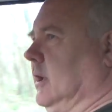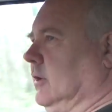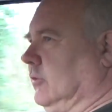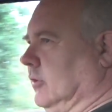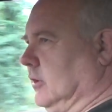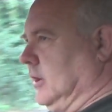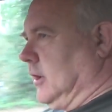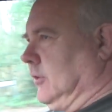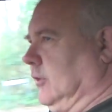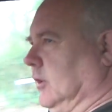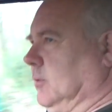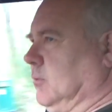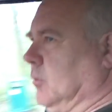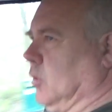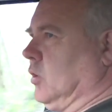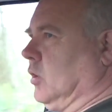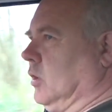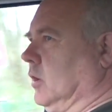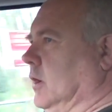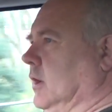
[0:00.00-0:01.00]
to nothing
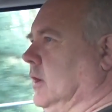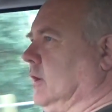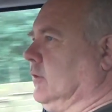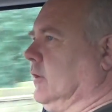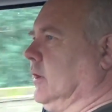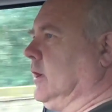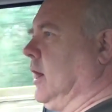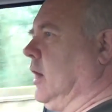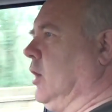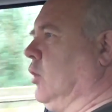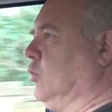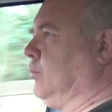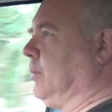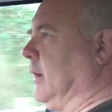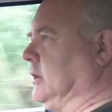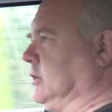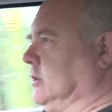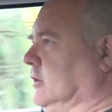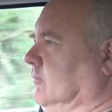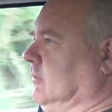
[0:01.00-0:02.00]
more than a whole
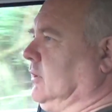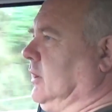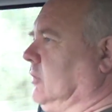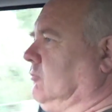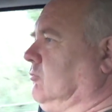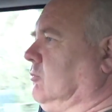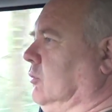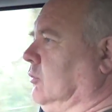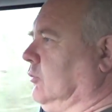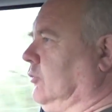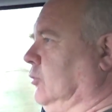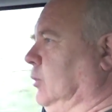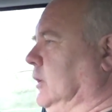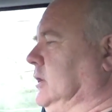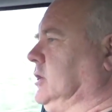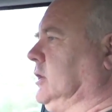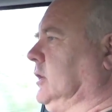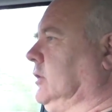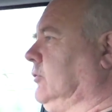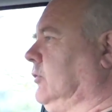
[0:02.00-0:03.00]
bunch of electrical
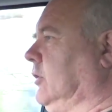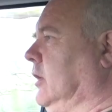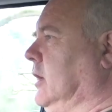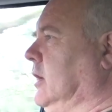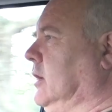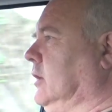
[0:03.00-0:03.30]
switches.